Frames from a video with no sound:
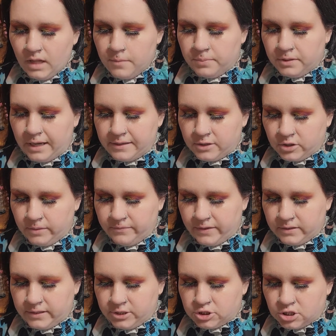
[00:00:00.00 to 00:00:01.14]
Apply the cream
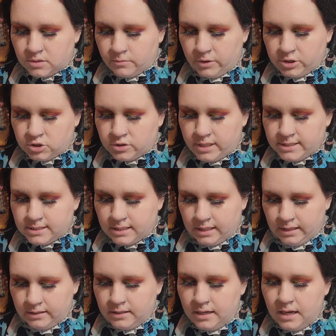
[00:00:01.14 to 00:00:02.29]
foundation to moisturized
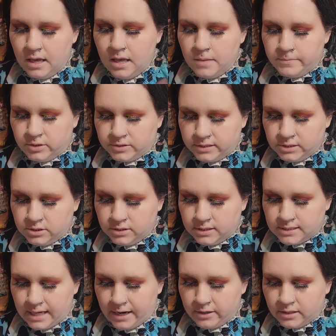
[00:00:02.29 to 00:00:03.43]
skin, building to
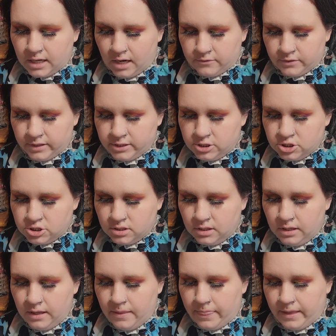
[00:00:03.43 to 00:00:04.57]
desired coverage.
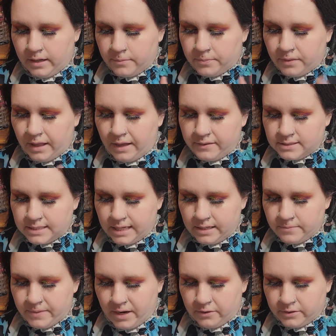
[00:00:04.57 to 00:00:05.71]
Then apply the
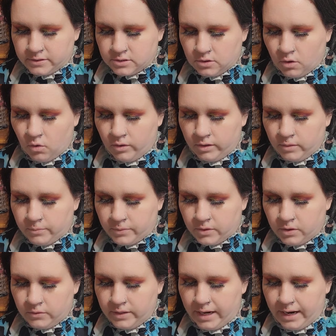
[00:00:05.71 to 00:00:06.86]
setting powder to
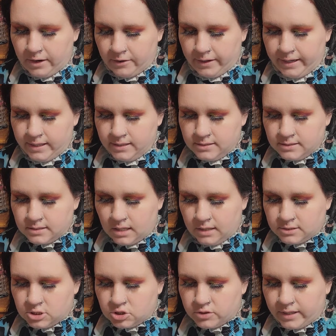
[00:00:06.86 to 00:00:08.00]
oil-prone areas,
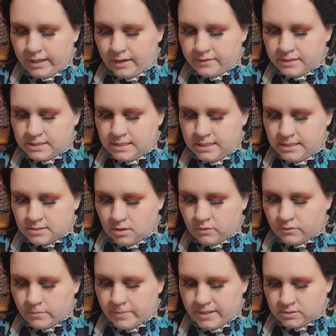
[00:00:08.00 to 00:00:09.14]
concentrating on the
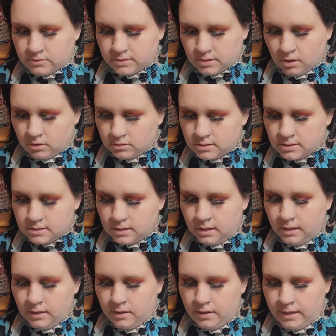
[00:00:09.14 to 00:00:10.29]
T-zone for best results.
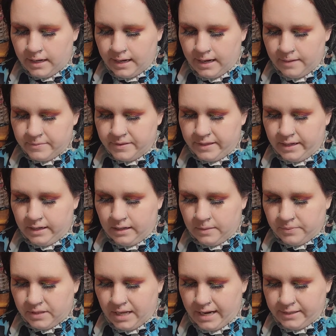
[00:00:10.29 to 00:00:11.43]
And then
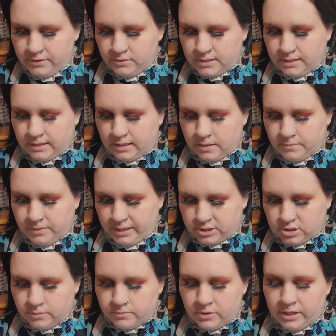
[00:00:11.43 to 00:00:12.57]
apply using the
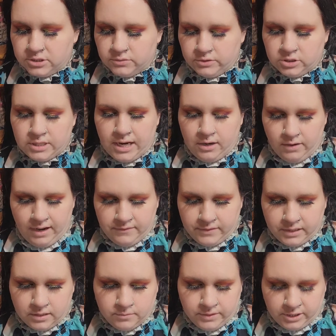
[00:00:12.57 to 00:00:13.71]
complexion brush, which I don't have
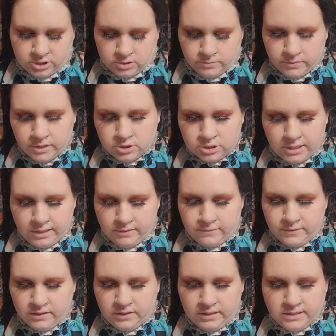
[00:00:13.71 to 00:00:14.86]
the complexion brush. I didn't
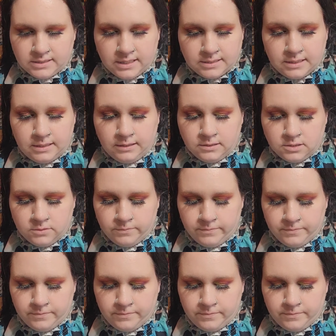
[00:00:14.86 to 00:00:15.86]
feel the incessant need to